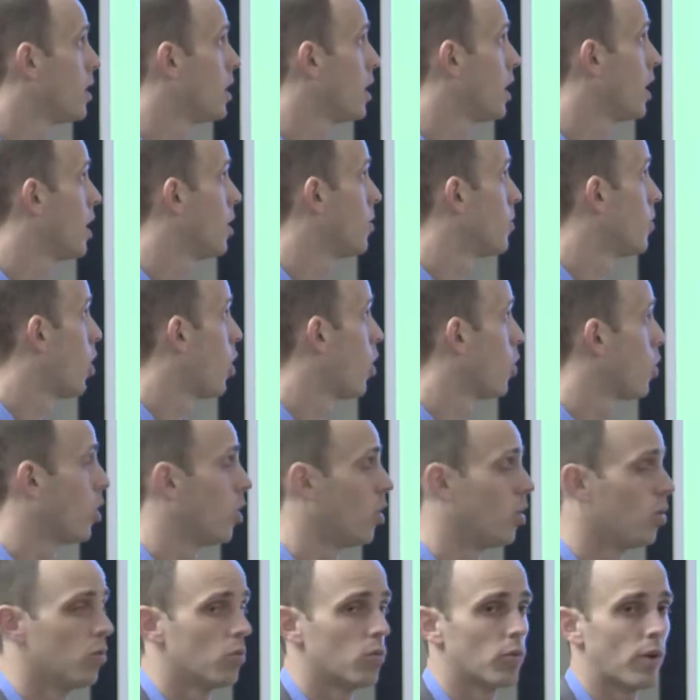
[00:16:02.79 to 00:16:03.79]
Um,
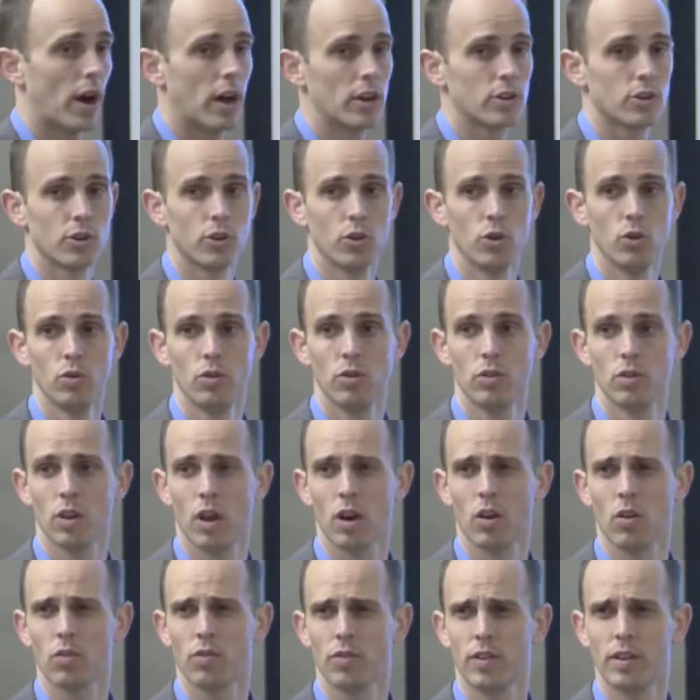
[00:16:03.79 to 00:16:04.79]
although Roger Newton,
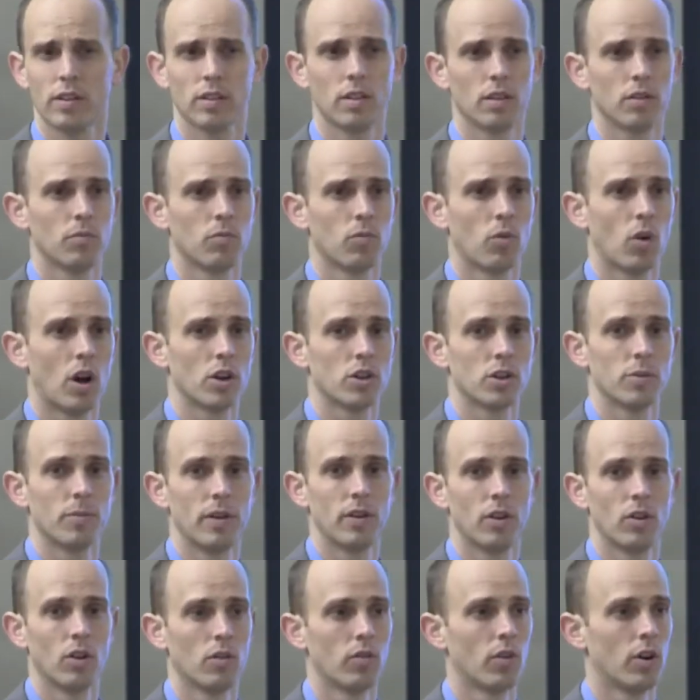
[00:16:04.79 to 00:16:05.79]
I don't think that Roger
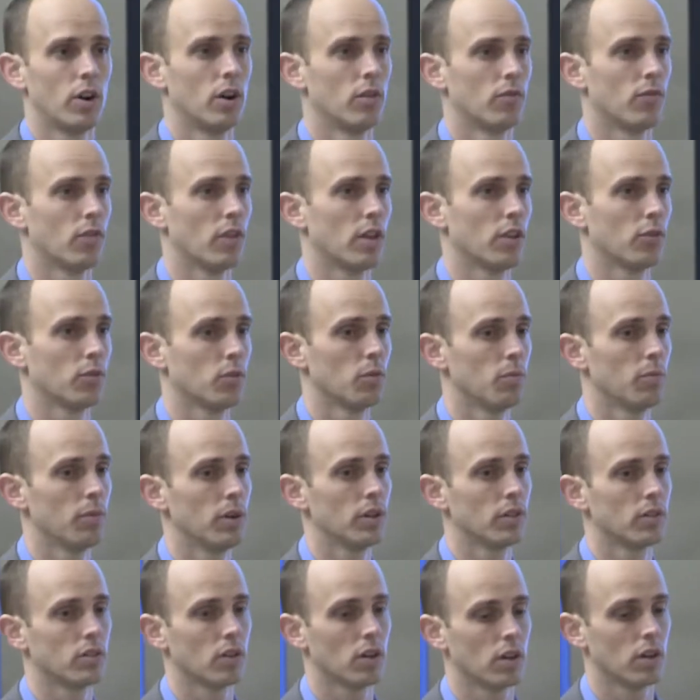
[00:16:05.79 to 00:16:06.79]
made it over here for this one,
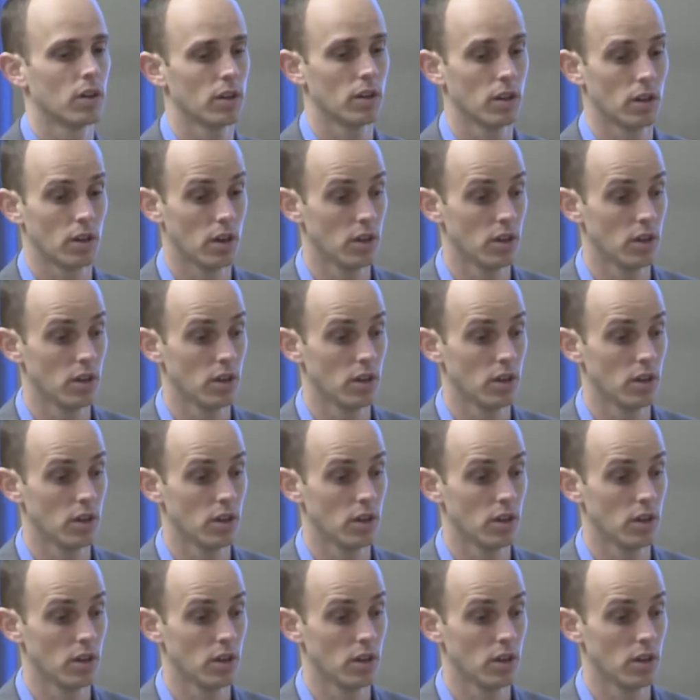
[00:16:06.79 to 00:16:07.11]
but uh,